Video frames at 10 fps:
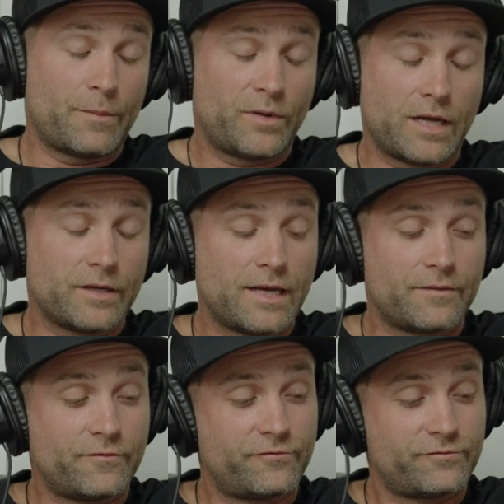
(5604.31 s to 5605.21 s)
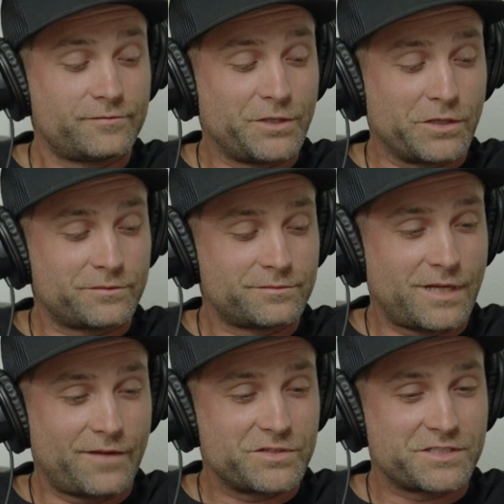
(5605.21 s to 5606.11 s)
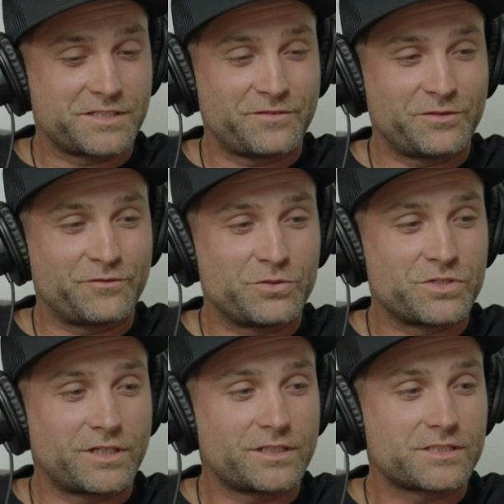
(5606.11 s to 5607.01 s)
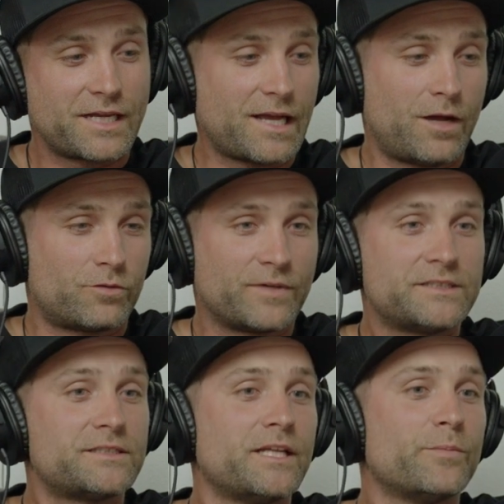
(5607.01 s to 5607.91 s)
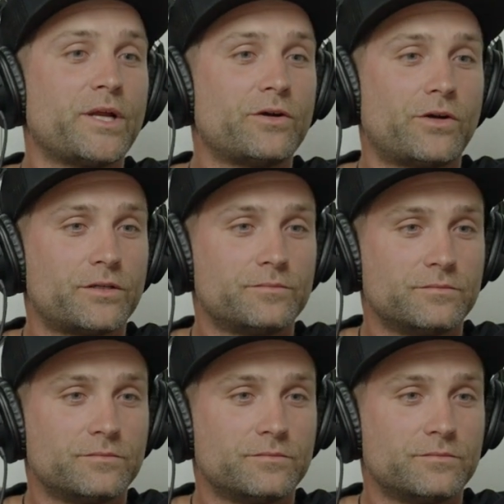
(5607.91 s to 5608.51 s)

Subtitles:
probably have, you know, obviously different views on it because I'll race anybody hard,